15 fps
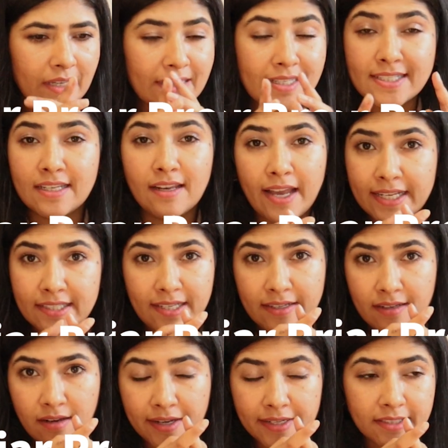doesn't like
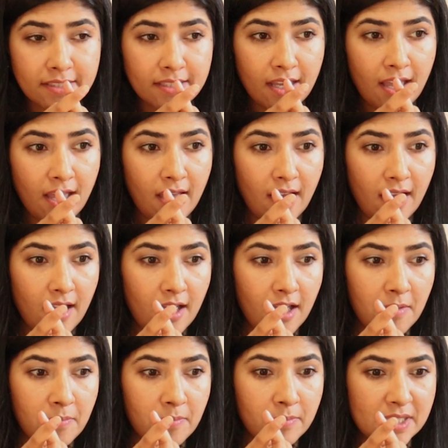deadlines,
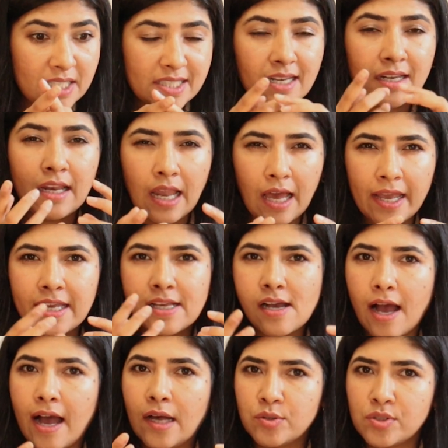doesn't like
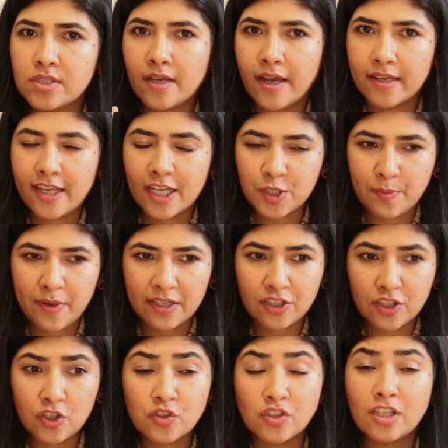outside
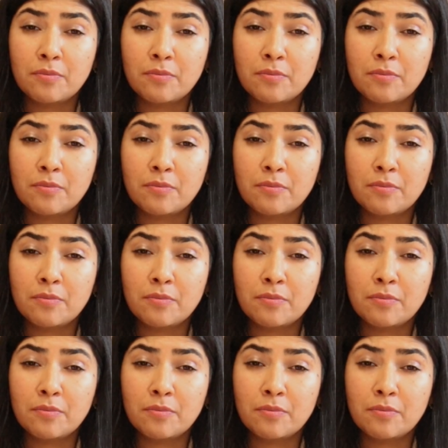expectations,